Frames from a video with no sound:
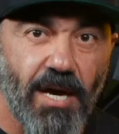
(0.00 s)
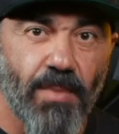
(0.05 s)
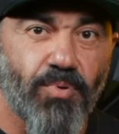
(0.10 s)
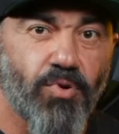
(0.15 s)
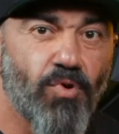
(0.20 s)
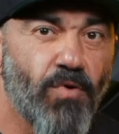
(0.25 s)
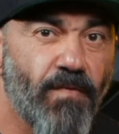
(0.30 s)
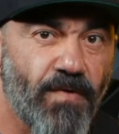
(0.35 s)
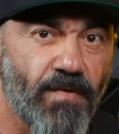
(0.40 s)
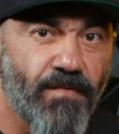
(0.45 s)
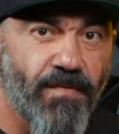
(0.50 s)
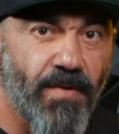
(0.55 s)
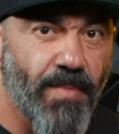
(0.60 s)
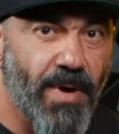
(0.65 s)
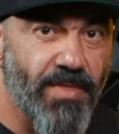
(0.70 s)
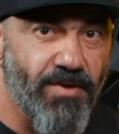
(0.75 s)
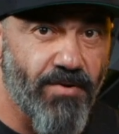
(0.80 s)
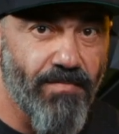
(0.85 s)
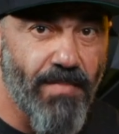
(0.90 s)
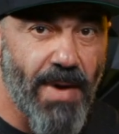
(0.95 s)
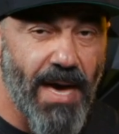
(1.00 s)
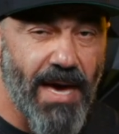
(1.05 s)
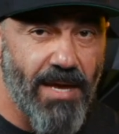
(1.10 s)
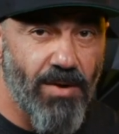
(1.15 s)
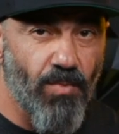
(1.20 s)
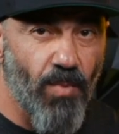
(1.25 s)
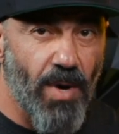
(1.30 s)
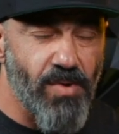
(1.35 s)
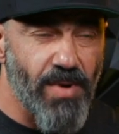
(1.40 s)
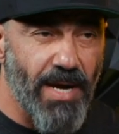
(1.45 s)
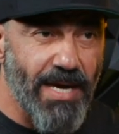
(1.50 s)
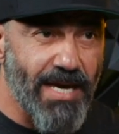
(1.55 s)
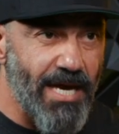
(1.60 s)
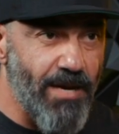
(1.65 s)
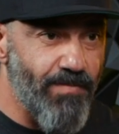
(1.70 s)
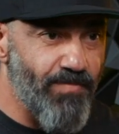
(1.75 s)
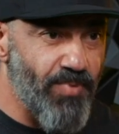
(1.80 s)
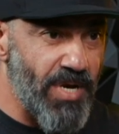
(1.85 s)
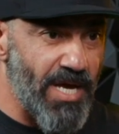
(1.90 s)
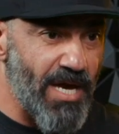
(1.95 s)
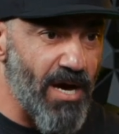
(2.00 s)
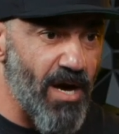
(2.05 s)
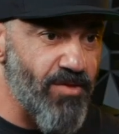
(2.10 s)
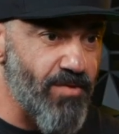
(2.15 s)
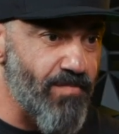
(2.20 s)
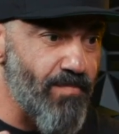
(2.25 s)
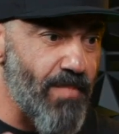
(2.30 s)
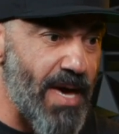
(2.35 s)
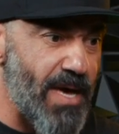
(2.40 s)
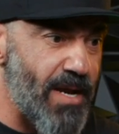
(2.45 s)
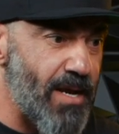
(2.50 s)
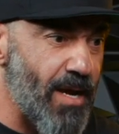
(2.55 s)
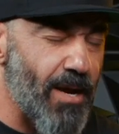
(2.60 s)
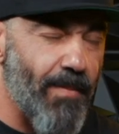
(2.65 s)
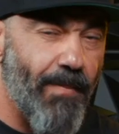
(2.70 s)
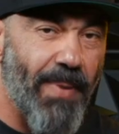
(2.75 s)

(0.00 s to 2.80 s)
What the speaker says: approval from other men? Why do I keep putting other men on a